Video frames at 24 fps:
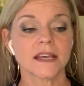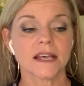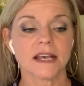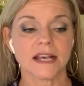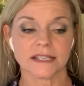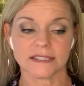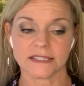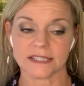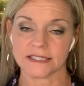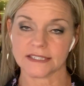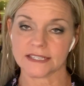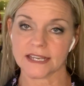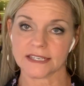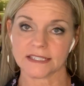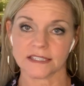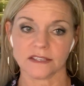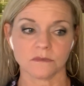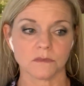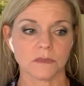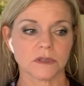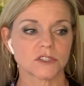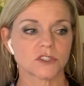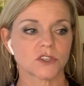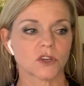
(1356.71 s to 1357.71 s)
as Detective
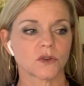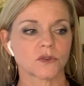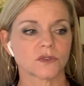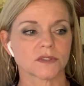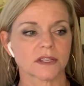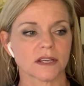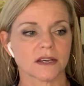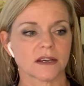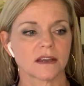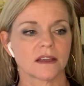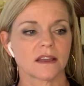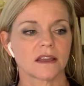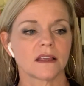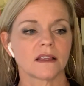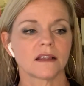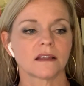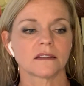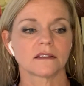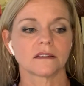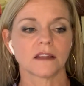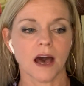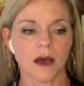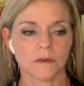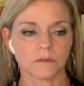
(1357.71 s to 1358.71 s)
Mendoza
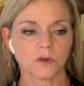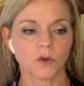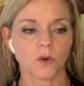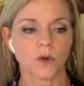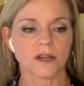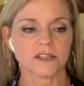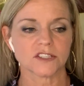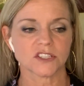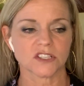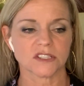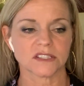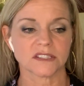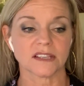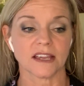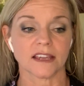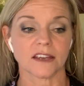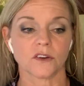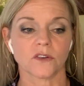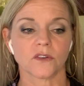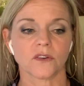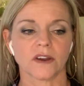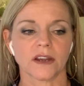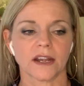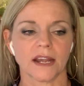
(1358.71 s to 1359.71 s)
lobbed questions like
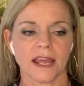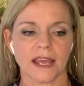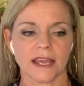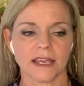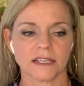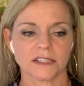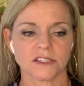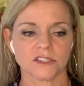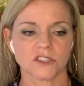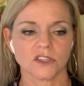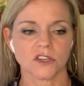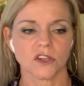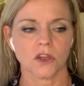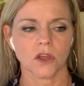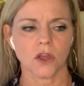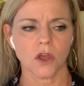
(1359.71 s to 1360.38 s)
grenades.